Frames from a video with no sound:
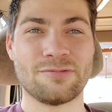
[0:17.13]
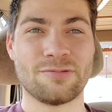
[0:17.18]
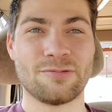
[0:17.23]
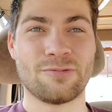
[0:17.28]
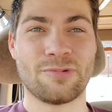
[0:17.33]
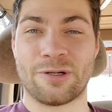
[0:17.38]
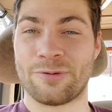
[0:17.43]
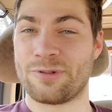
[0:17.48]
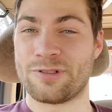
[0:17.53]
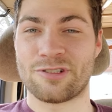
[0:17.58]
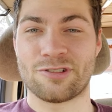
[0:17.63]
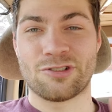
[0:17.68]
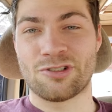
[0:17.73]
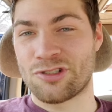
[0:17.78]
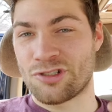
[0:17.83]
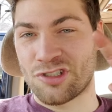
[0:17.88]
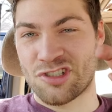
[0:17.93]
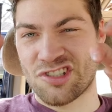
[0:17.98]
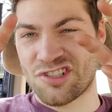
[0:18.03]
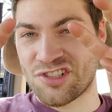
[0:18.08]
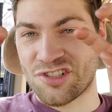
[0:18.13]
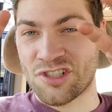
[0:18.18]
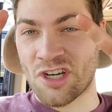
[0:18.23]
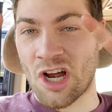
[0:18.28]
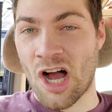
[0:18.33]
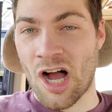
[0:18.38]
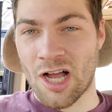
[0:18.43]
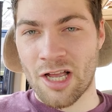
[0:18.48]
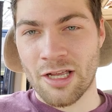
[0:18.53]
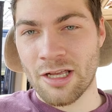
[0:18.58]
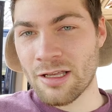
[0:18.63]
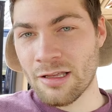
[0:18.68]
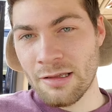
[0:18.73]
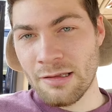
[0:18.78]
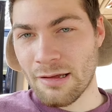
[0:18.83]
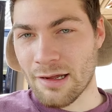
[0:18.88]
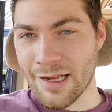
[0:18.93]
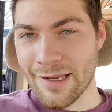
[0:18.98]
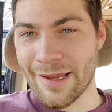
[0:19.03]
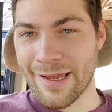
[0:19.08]
when it was stock,
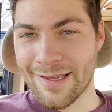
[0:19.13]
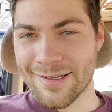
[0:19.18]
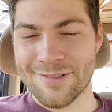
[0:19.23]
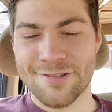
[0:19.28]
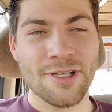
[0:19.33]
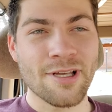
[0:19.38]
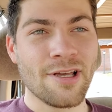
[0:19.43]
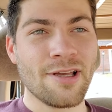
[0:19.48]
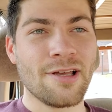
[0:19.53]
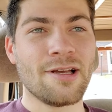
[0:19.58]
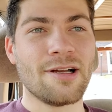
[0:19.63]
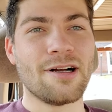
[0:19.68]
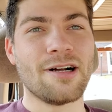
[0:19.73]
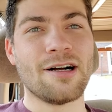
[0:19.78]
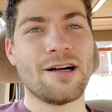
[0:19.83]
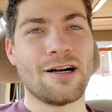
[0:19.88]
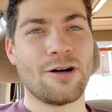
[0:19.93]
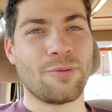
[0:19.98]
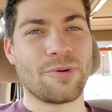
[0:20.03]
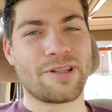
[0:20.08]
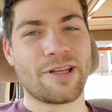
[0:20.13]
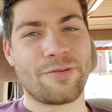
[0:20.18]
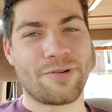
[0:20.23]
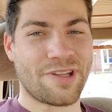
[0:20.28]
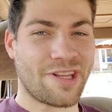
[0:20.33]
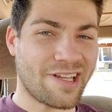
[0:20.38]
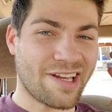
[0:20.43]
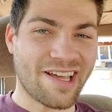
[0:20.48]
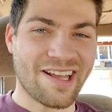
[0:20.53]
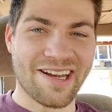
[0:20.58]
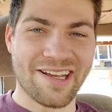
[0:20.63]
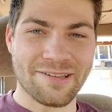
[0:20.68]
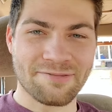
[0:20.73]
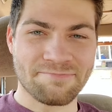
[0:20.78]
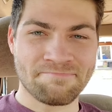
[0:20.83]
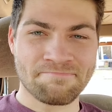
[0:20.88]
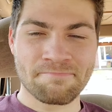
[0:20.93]
I guess, with everything in it.